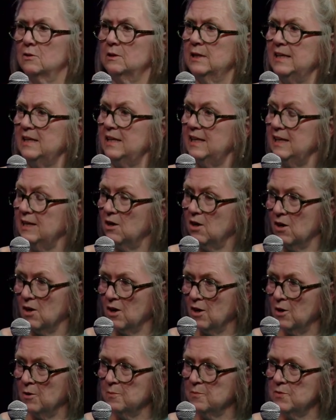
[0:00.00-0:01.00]
linking
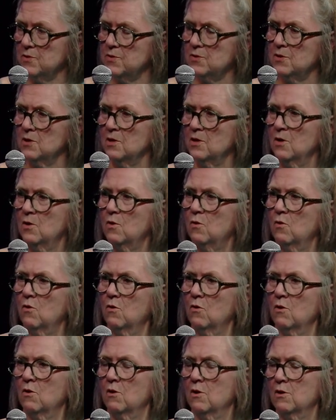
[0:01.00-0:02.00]
arms
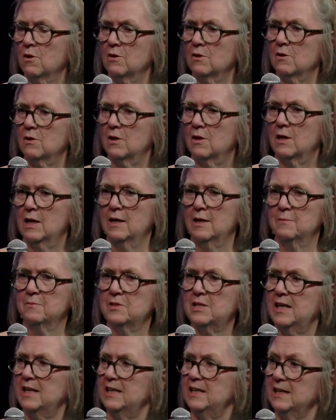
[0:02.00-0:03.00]
or
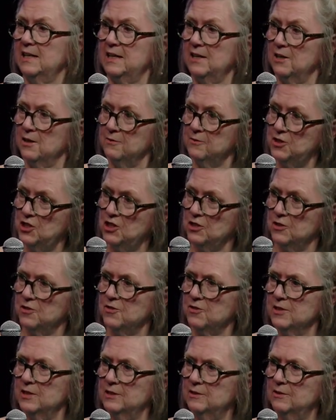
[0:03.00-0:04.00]
taking care of
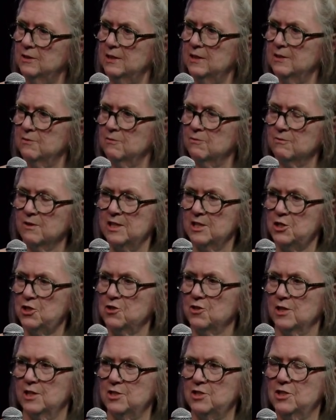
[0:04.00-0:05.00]
children and
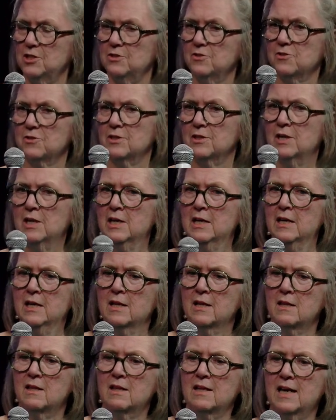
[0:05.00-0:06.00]
reassuring children,
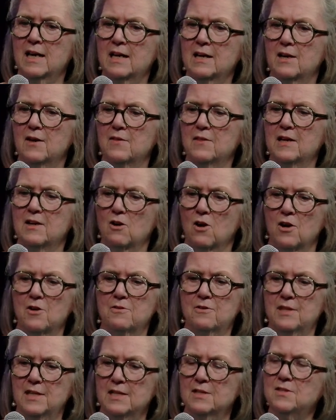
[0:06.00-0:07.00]
that there
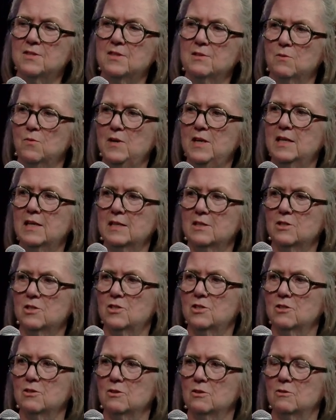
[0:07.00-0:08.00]
are things that we can
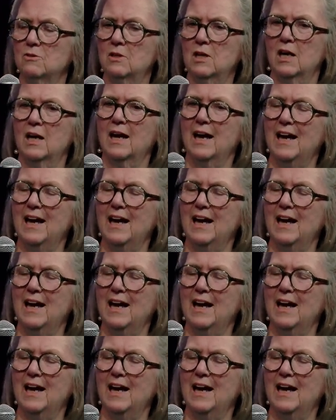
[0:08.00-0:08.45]
do,